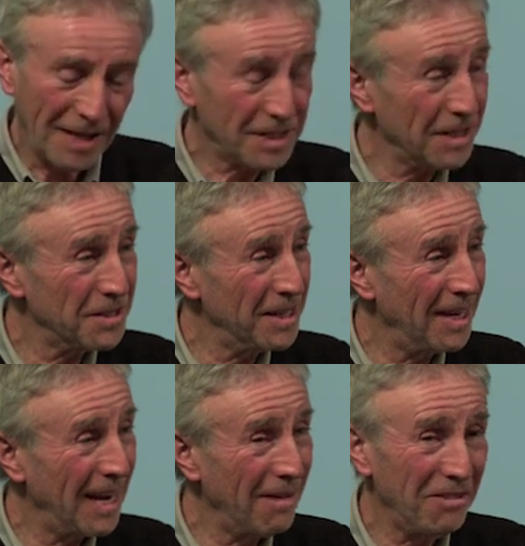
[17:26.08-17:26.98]

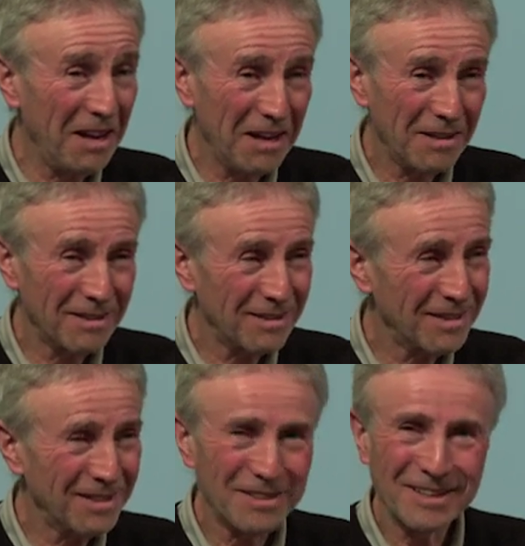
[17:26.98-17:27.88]
SNC-Lavalin,
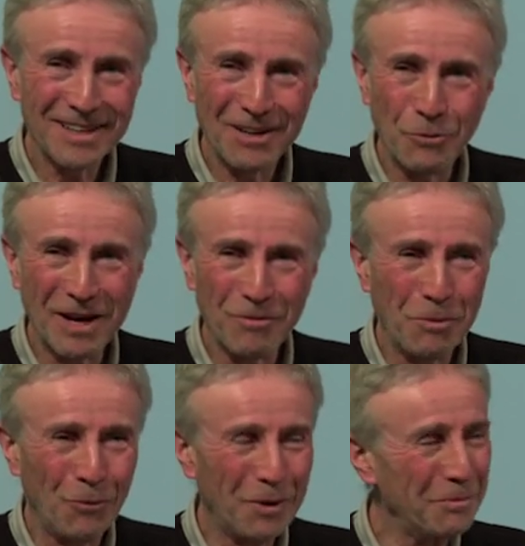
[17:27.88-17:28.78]
we have
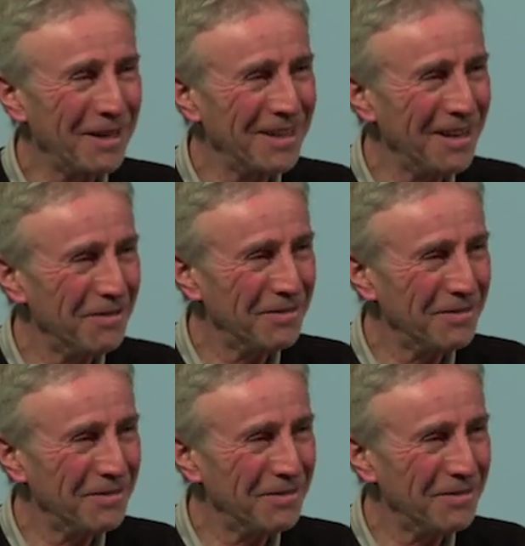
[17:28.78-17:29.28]
about 1 minute left.